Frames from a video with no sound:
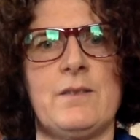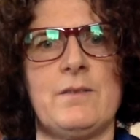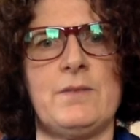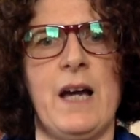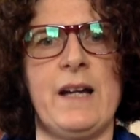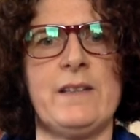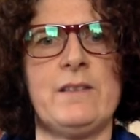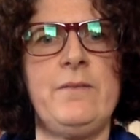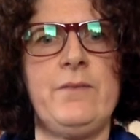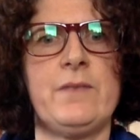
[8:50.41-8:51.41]

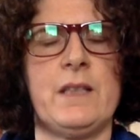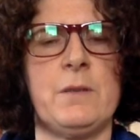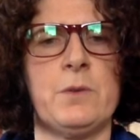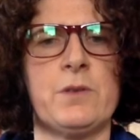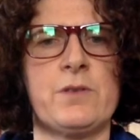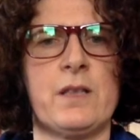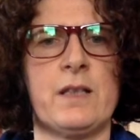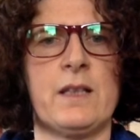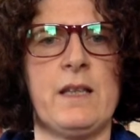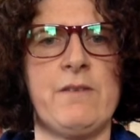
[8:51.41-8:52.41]
Dyer. It was
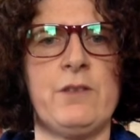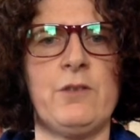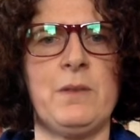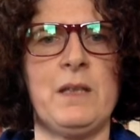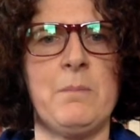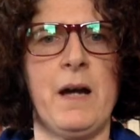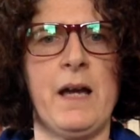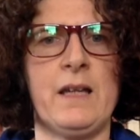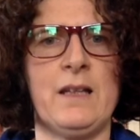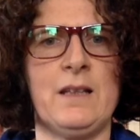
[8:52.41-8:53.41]
given to me
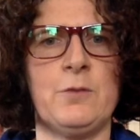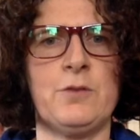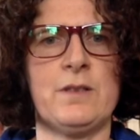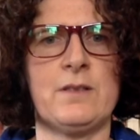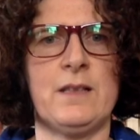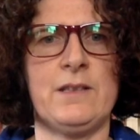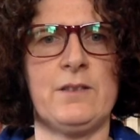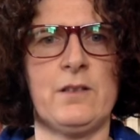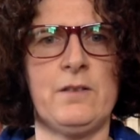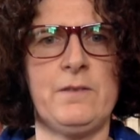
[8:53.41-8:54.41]
by Lucy
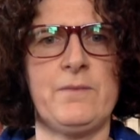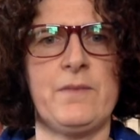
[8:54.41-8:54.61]
Slater